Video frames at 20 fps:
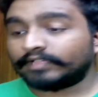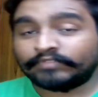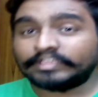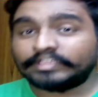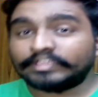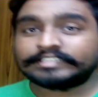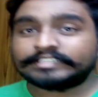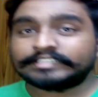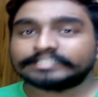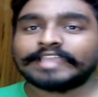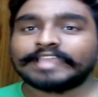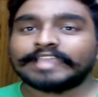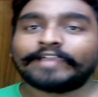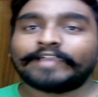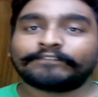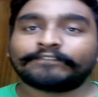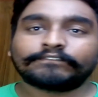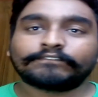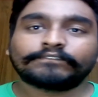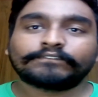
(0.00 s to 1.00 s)
we just
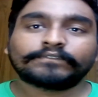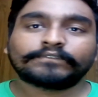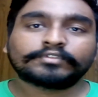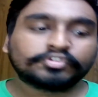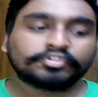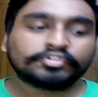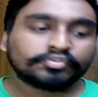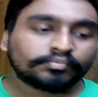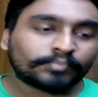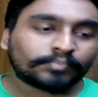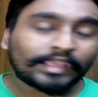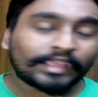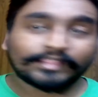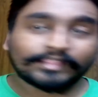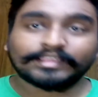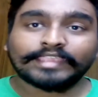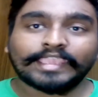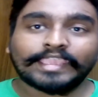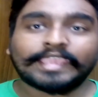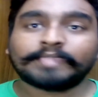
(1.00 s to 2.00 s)
have to play
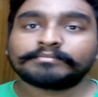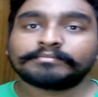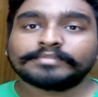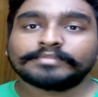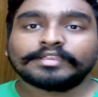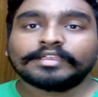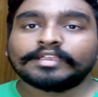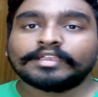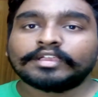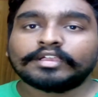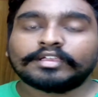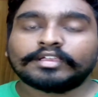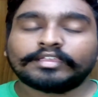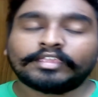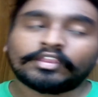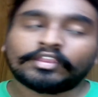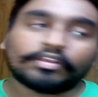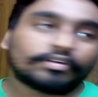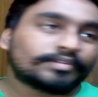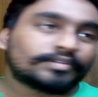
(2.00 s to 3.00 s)
the game,
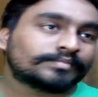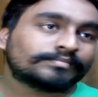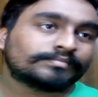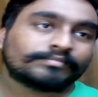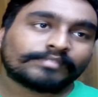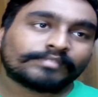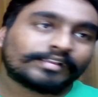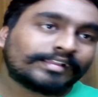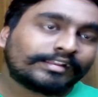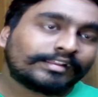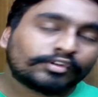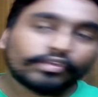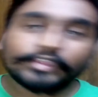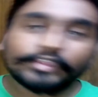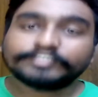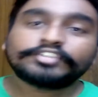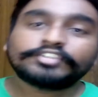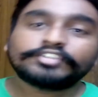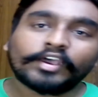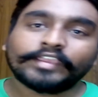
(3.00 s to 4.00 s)
to
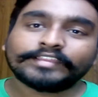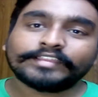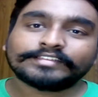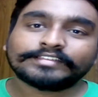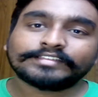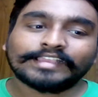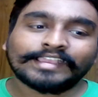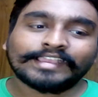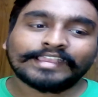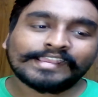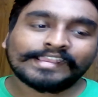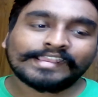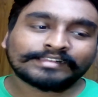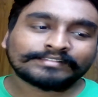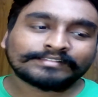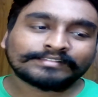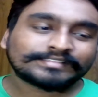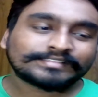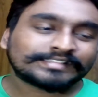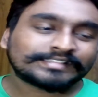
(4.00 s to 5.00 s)
enjoy it,
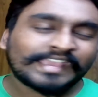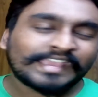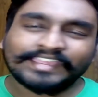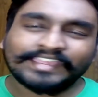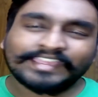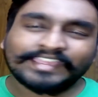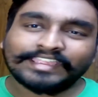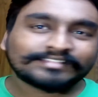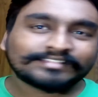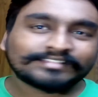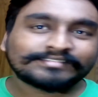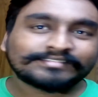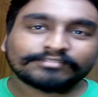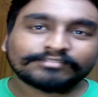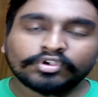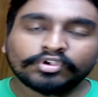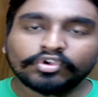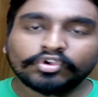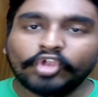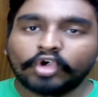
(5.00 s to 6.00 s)
and say
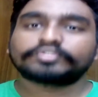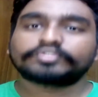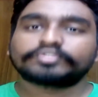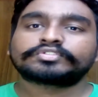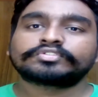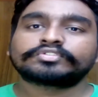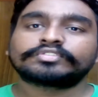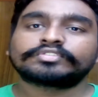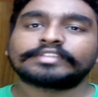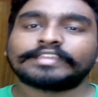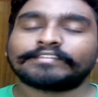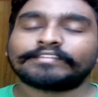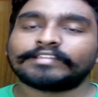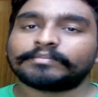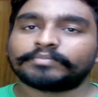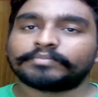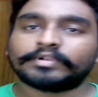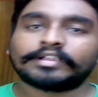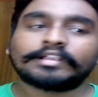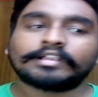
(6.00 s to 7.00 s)
kudos to the
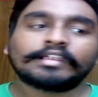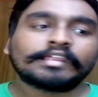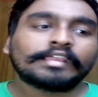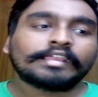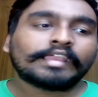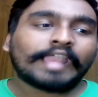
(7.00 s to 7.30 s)
developer.